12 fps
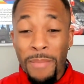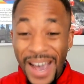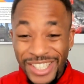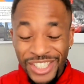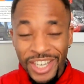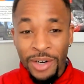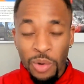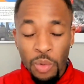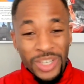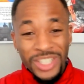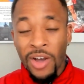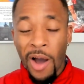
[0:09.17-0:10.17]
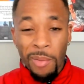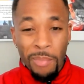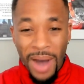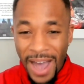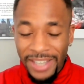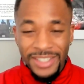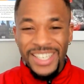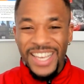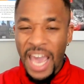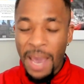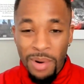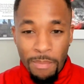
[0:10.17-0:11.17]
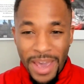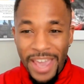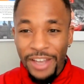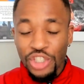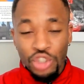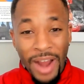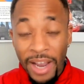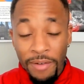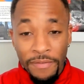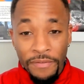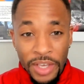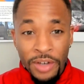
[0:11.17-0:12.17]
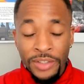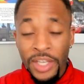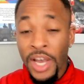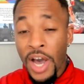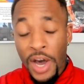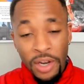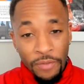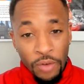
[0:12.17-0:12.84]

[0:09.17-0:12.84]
On my channel, we talk boxing, MMA, track and field,